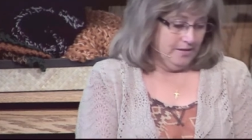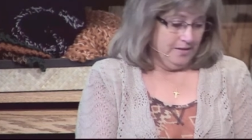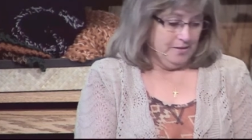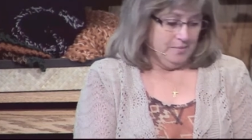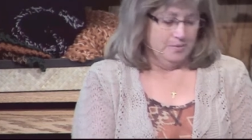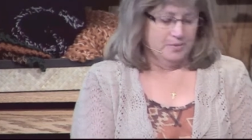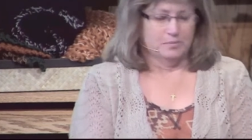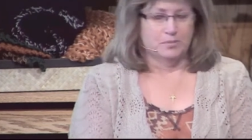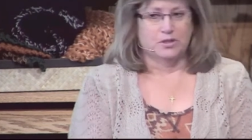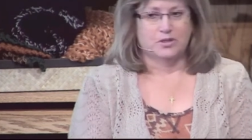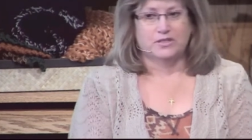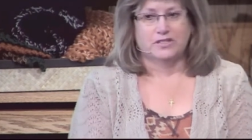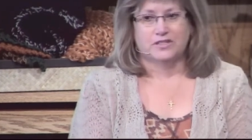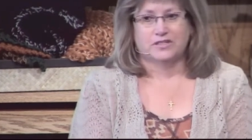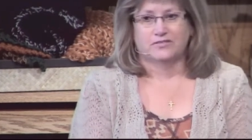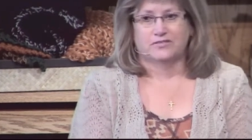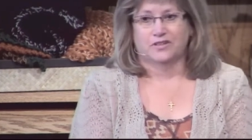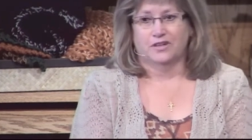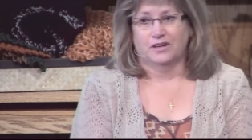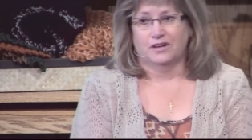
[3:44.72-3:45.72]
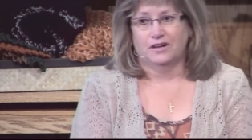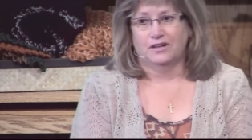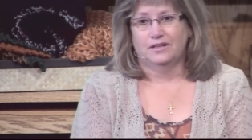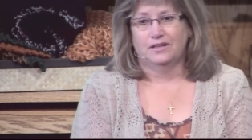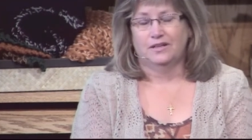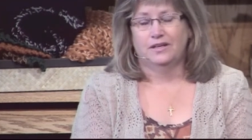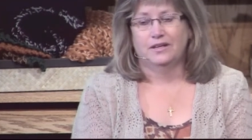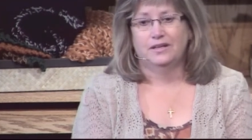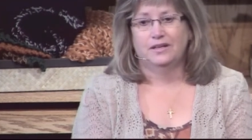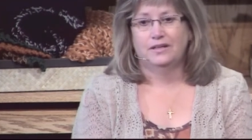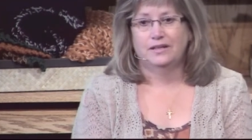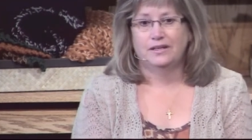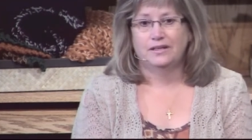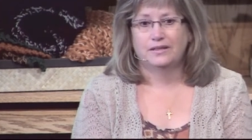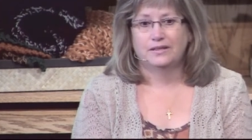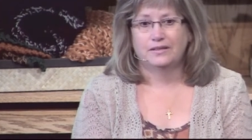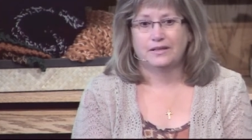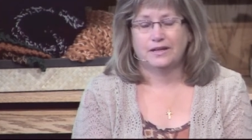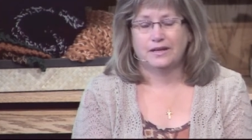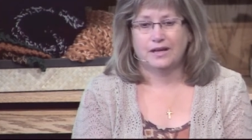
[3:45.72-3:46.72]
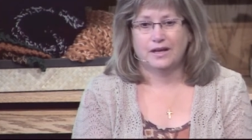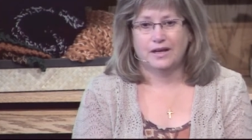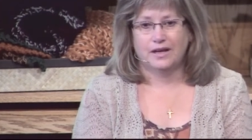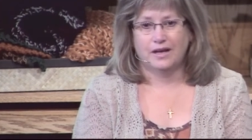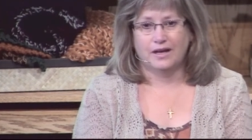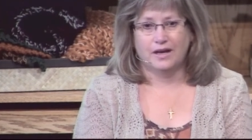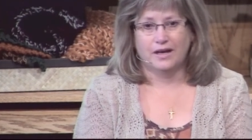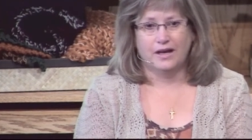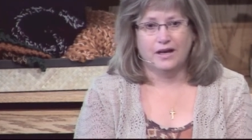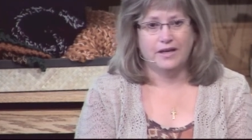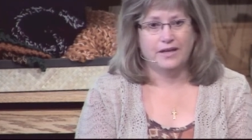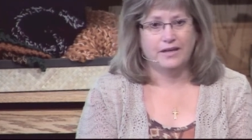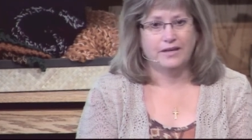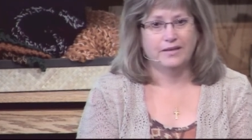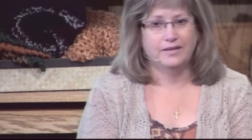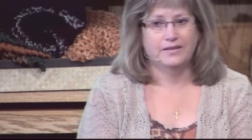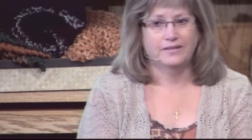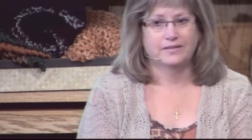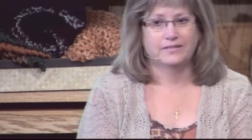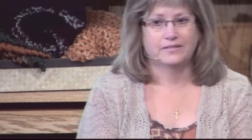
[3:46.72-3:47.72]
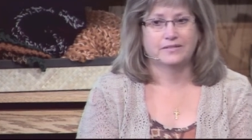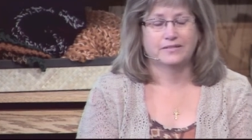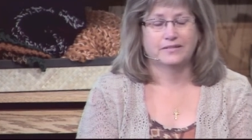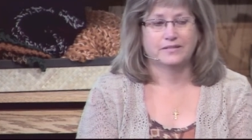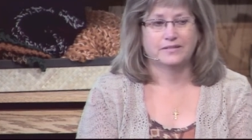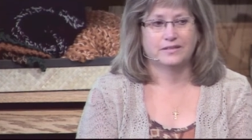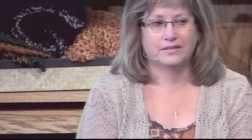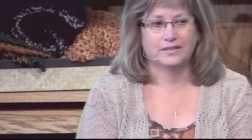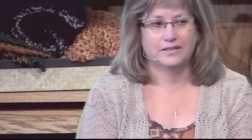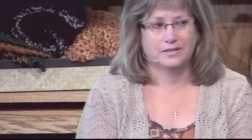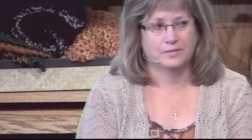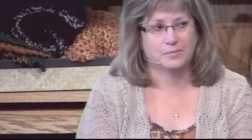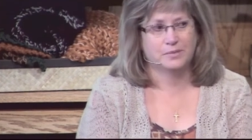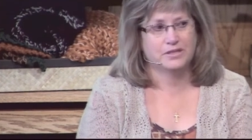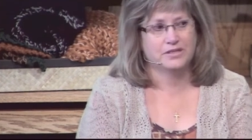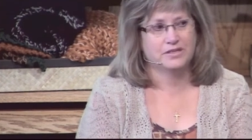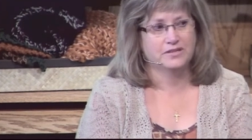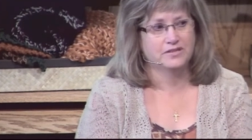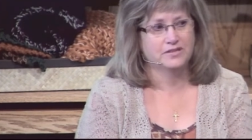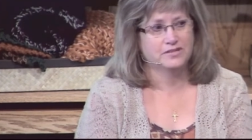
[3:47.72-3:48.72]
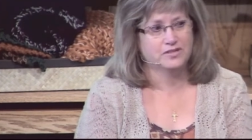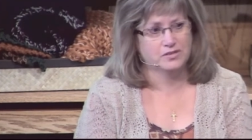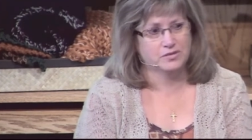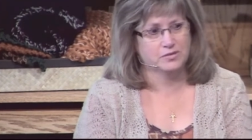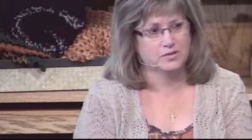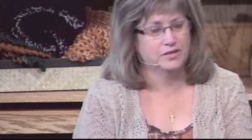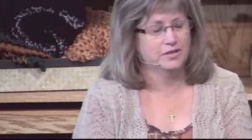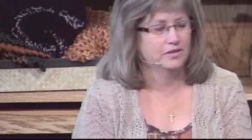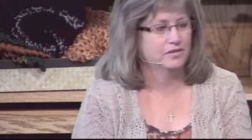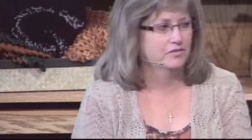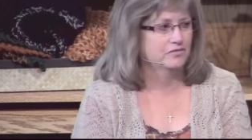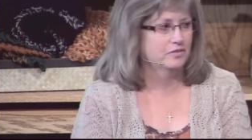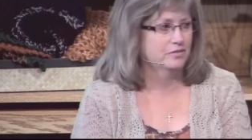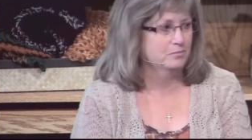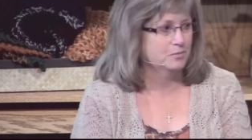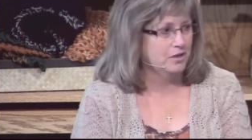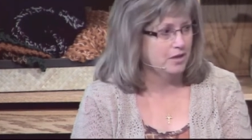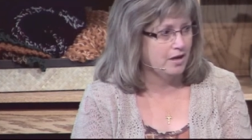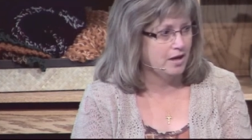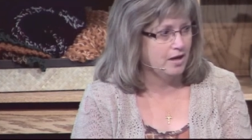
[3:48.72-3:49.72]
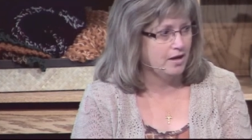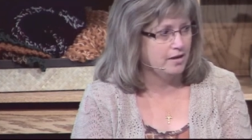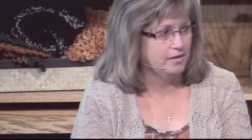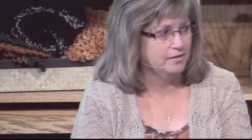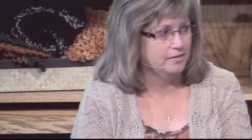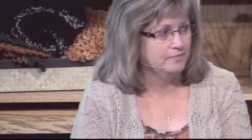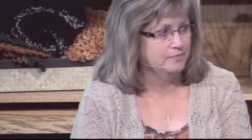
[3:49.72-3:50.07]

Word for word: But most of all, I get my strength from God.